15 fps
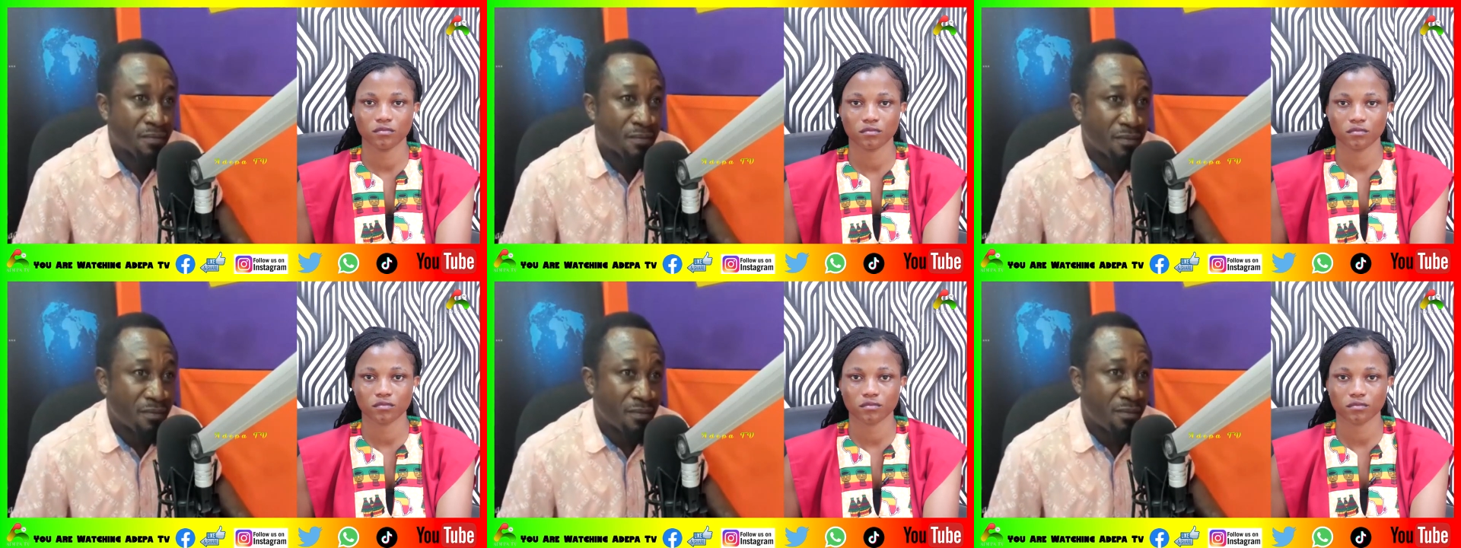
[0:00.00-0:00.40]

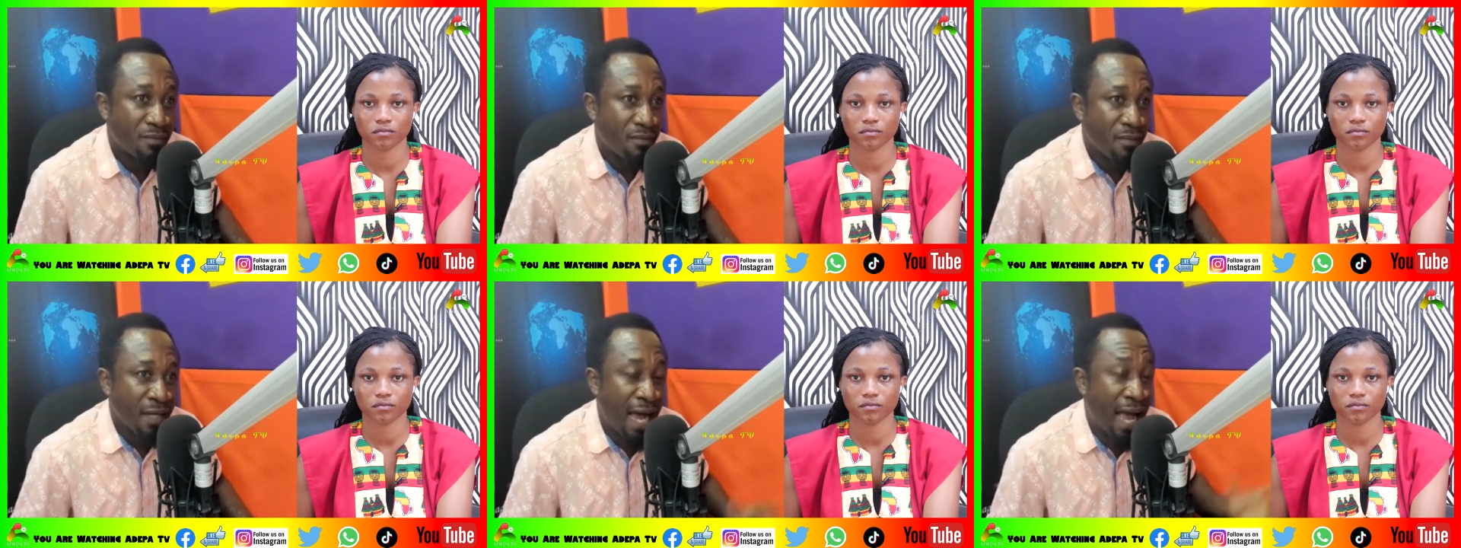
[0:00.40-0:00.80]
Speaker 1: Wow.
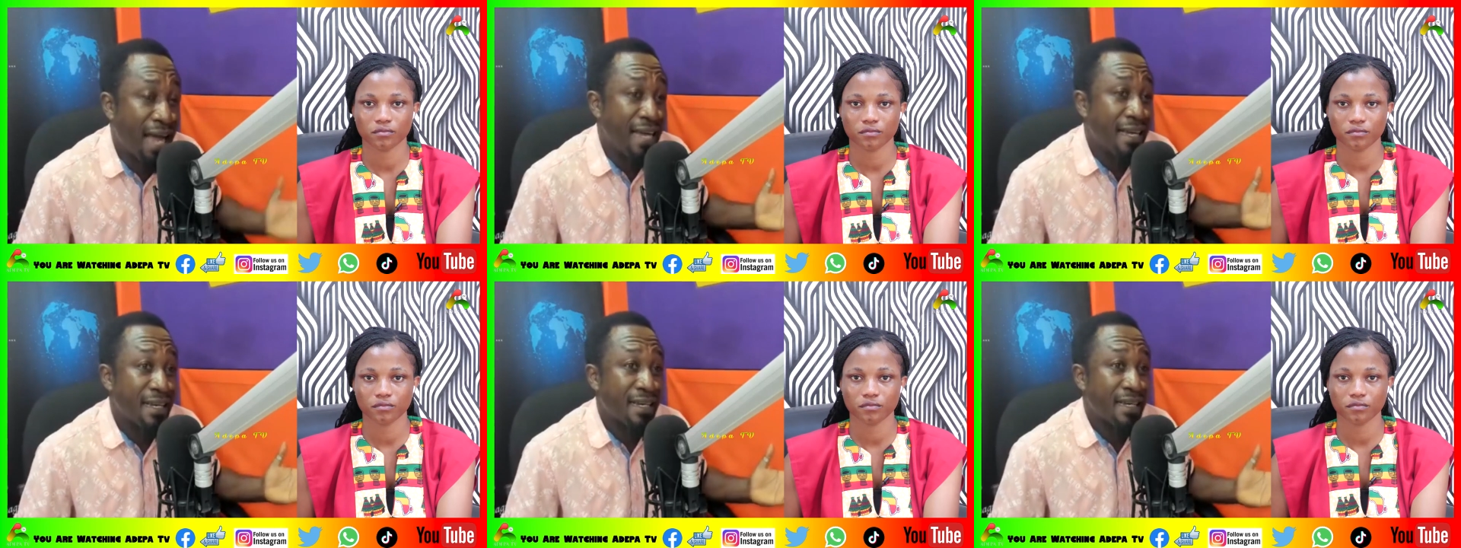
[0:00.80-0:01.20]

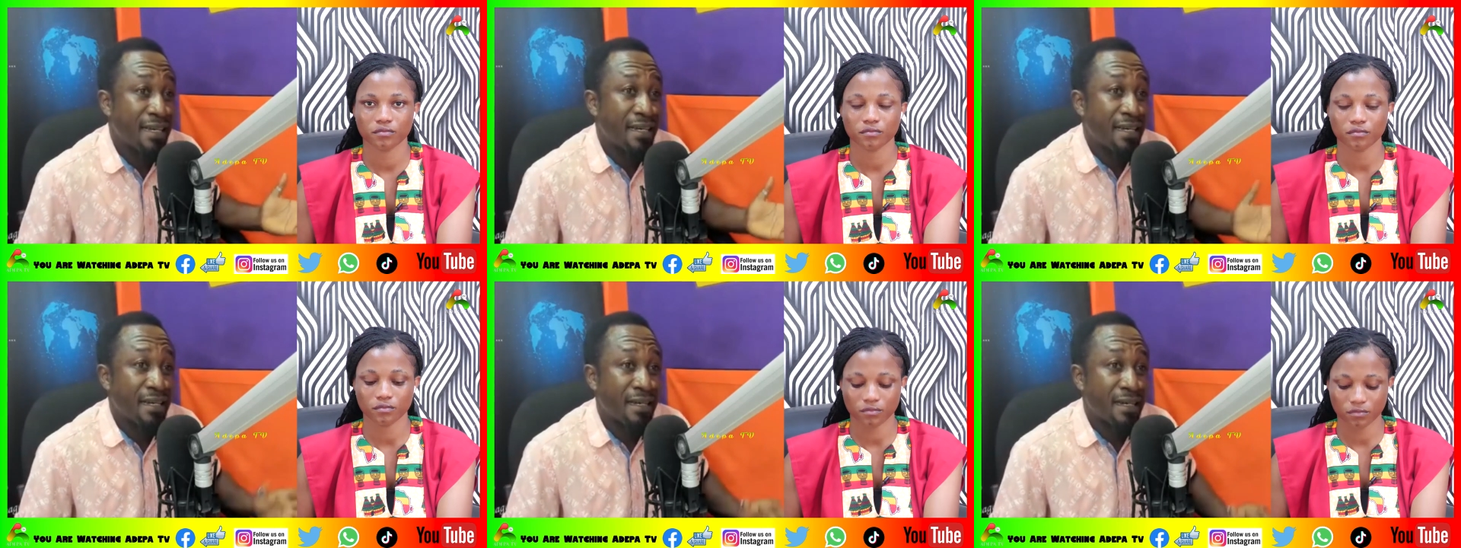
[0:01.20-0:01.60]
Eh?
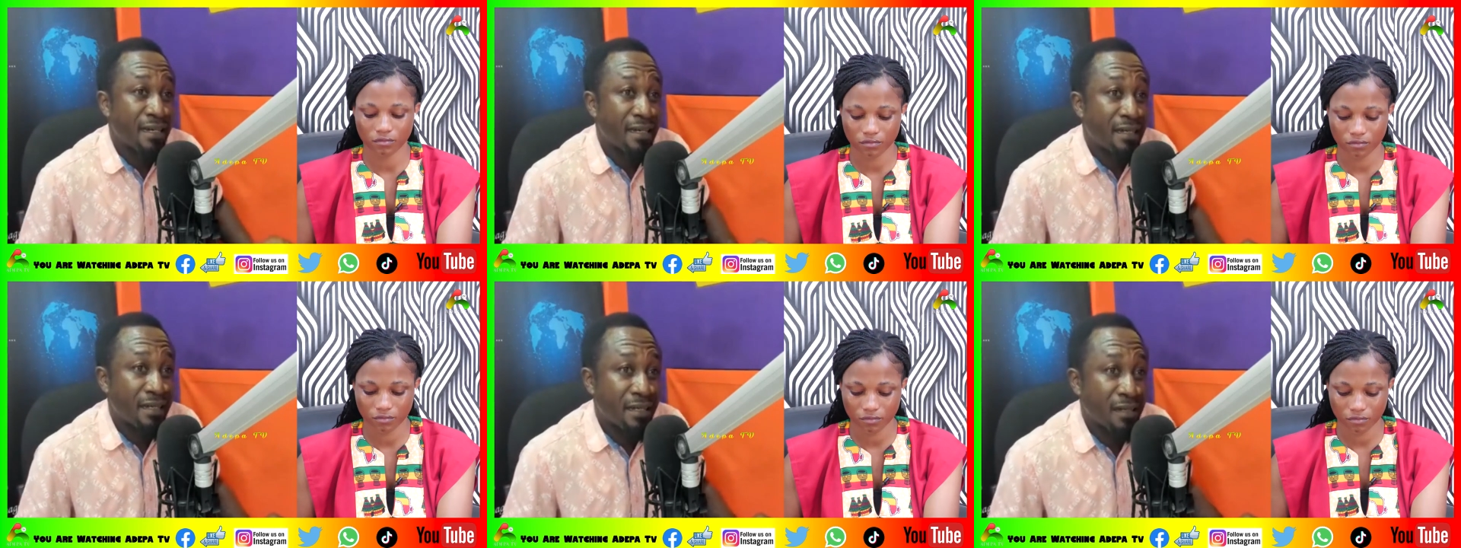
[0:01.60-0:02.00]

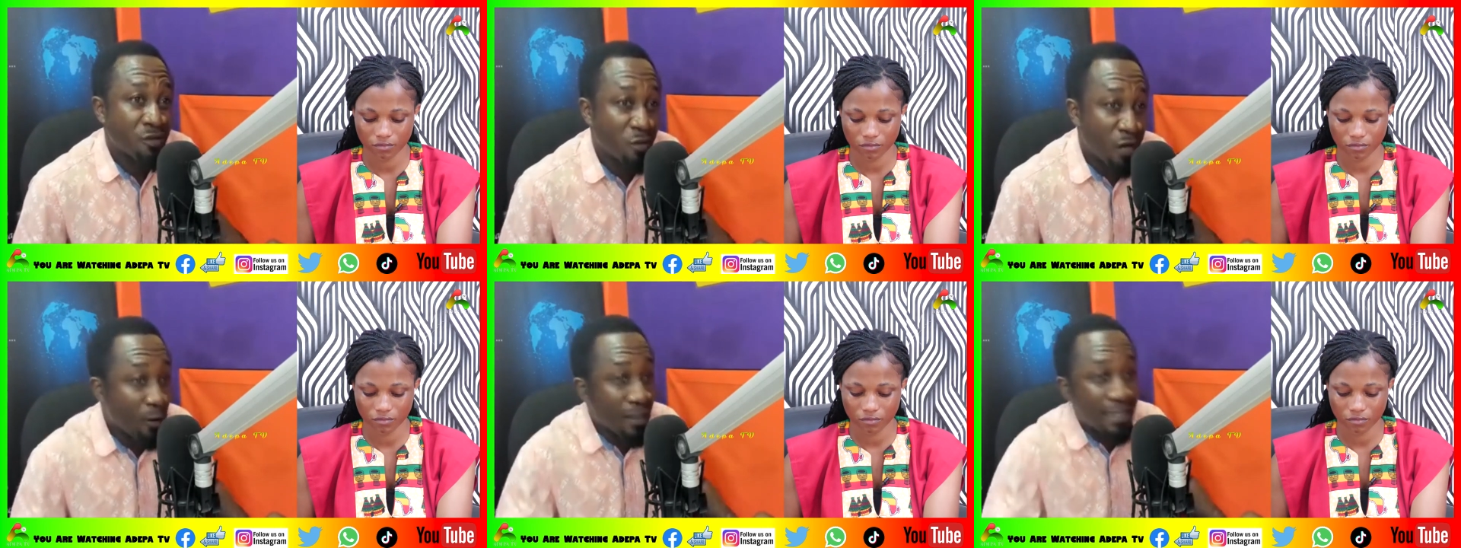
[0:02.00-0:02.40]
Wow.
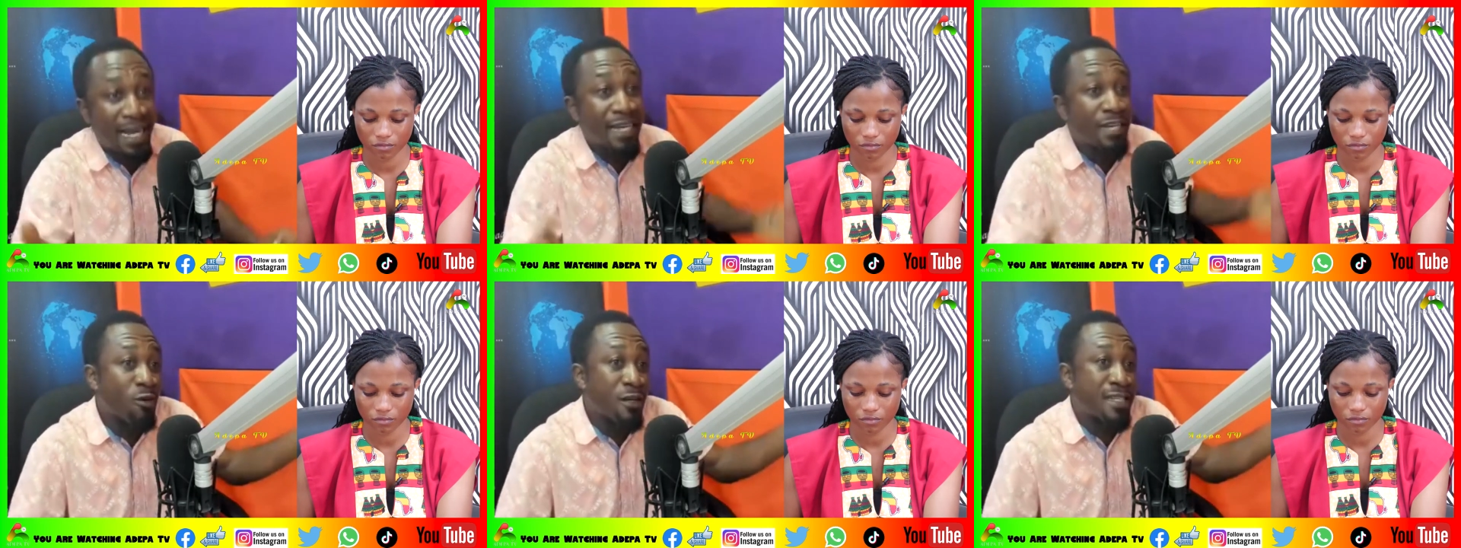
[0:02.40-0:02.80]
So you were
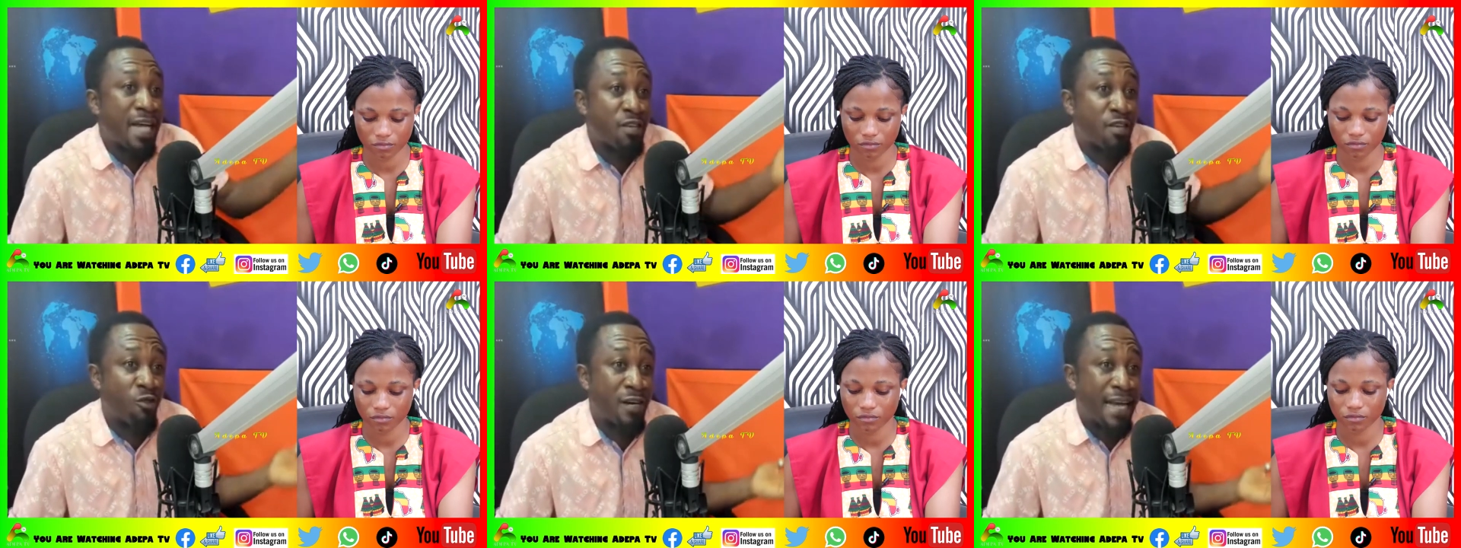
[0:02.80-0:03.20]
scared you could
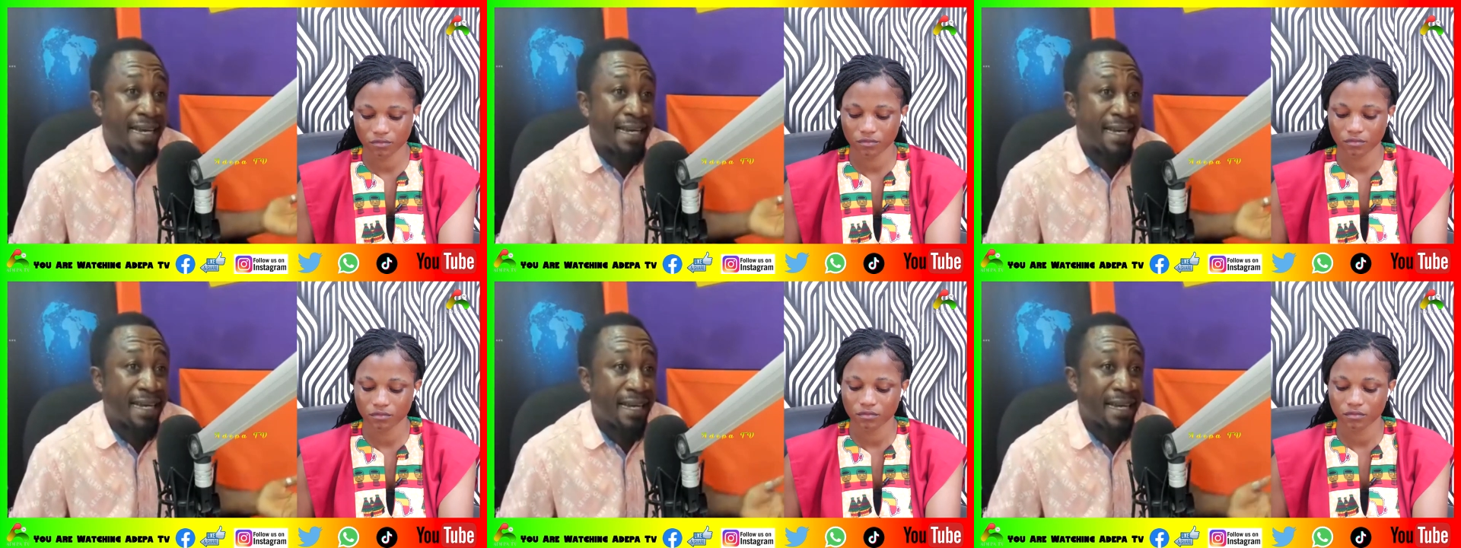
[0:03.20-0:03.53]
see us all die.